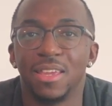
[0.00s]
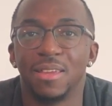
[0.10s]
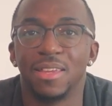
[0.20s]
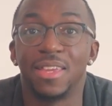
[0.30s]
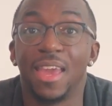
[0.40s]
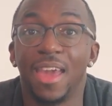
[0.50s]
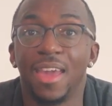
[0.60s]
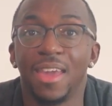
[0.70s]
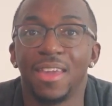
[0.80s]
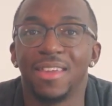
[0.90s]

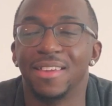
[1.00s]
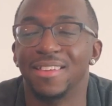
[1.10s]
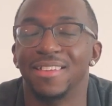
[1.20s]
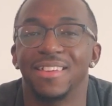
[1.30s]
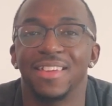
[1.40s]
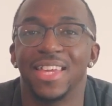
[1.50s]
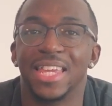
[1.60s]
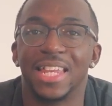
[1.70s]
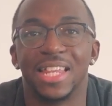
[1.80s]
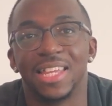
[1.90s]
Gay.
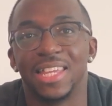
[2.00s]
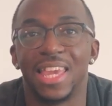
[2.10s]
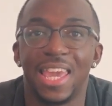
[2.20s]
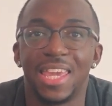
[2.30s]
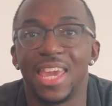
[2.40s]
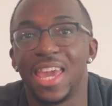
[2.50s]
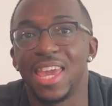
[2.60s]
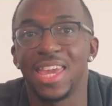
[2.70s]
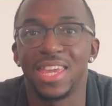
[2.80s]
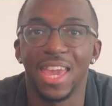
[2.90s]
Gay,
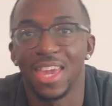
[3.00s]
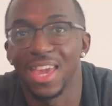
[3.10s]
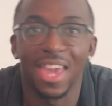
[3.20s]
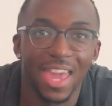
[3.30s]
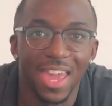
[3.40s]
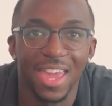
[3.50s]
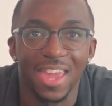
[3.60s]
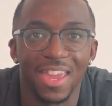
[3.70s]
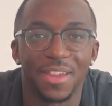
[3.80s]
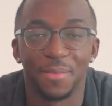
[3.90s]
gay, gay, gay, gay.
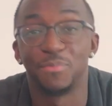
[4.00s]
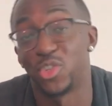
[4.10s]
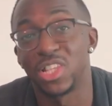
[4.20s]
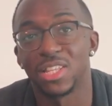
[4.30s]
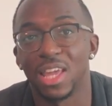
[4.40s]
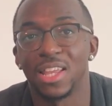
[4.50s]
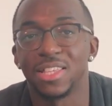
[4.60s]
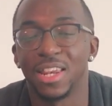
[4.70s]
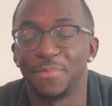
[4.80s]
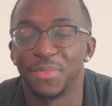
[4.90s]
Just like that, I said
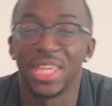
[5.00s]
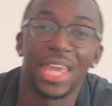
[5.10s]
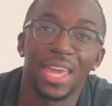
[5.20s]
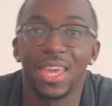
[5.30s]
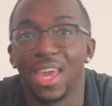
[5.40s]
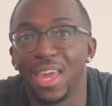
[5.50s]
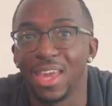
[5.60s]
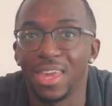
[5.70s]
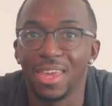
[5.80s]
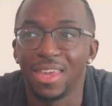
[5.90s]
it. Gay,
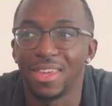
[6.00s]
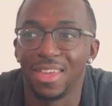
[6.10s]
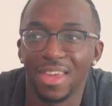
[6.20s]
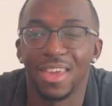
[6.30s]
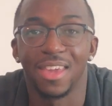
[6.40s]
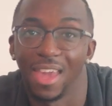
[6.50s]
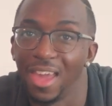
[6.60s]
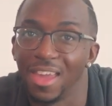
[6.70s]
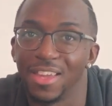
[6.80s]
gay, gay, gay, gay.